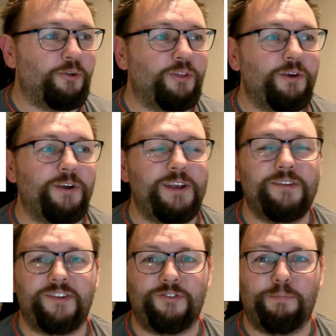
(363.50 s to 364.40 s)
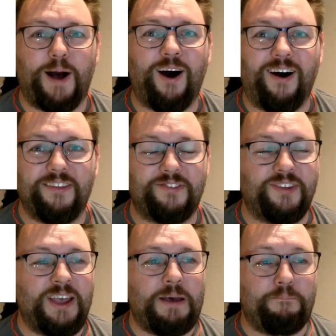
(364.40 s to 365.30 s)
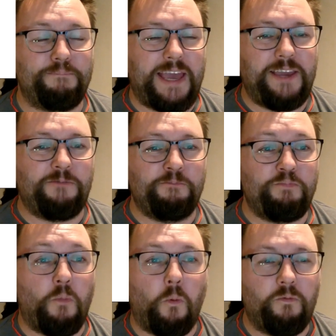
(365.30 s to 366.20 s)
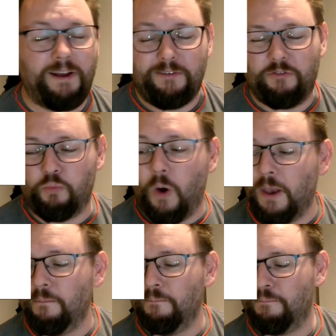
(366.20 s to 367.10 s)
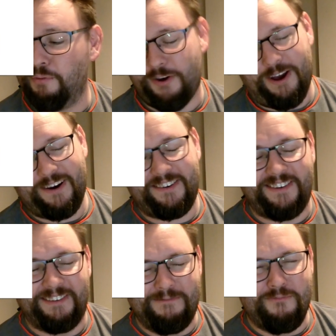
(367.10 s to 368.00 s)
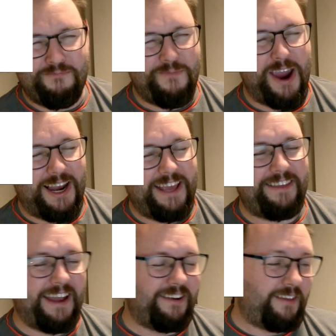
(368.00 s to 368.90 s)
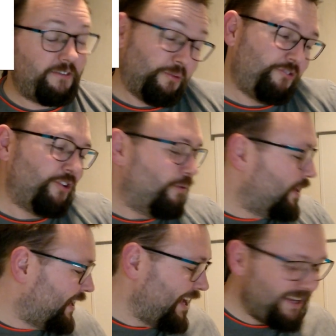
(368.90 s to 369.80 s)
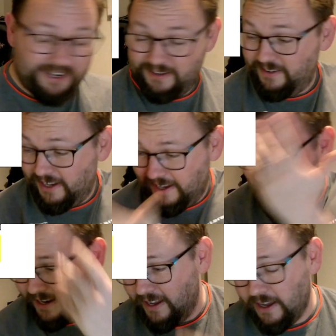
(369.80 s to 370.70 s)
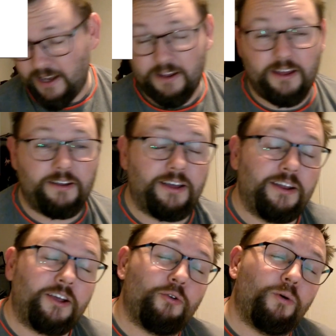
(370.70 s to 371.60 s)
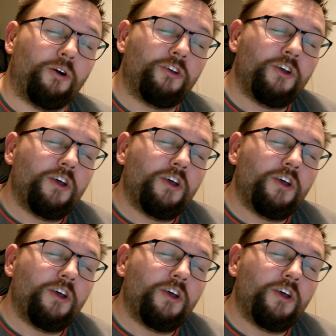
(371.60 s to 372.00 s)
all the individual parts make. Effectively, there's one product, really, at the end of this, or two, a gate and a quad.